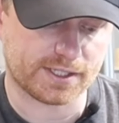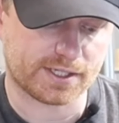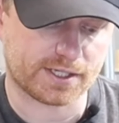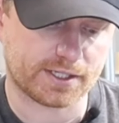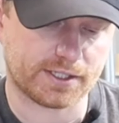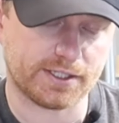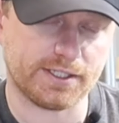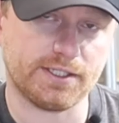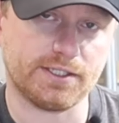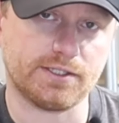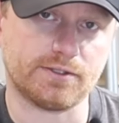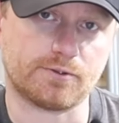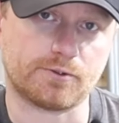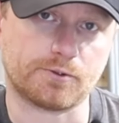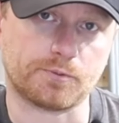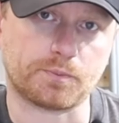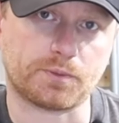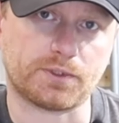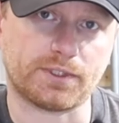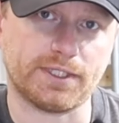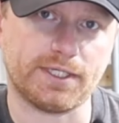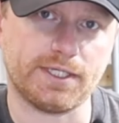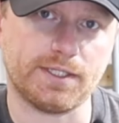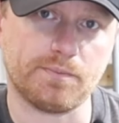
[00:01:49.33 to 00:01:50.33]
height or
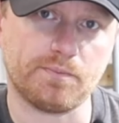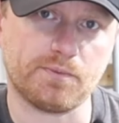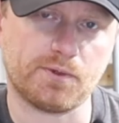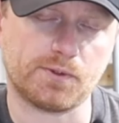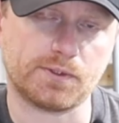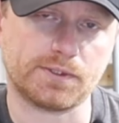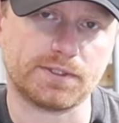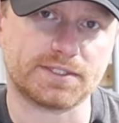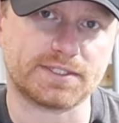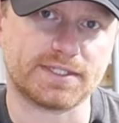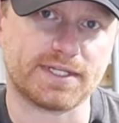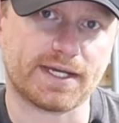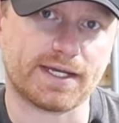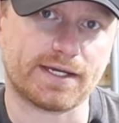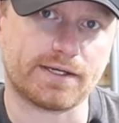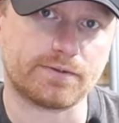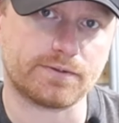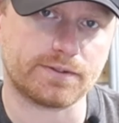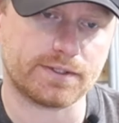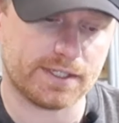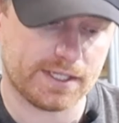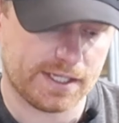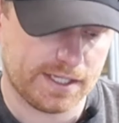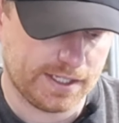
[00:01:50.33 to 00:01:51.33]
plane boards
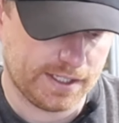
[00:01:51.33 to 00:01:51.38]
down